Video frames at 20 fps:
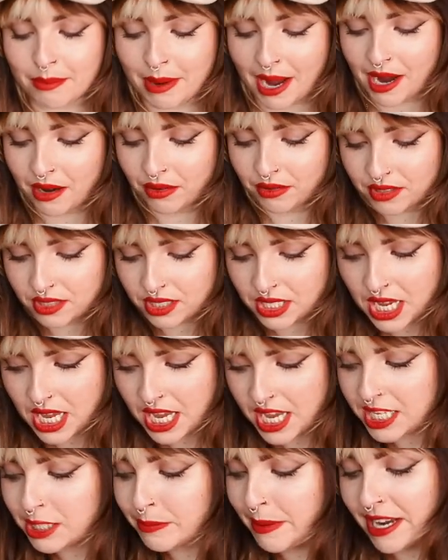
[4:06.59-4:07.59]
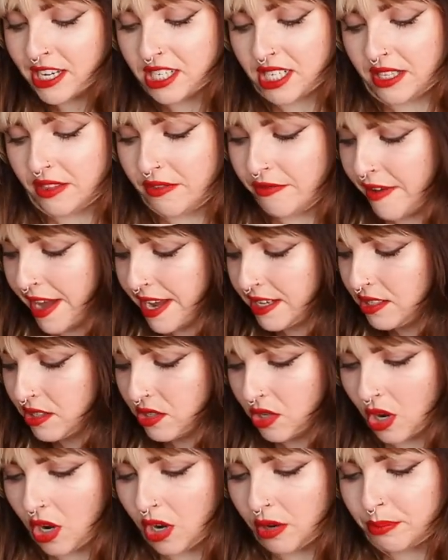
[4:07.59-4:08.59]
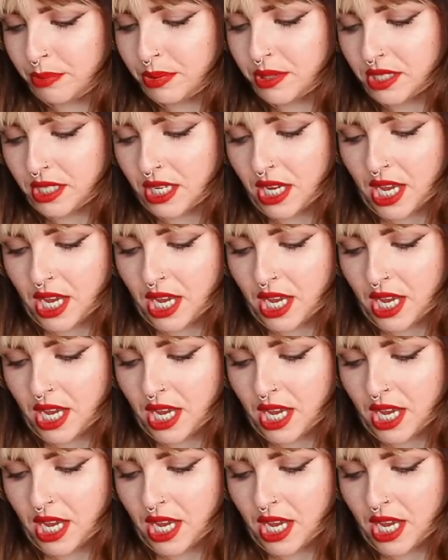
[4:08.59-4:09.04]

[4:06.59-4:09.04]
pounds, especially the vest tops.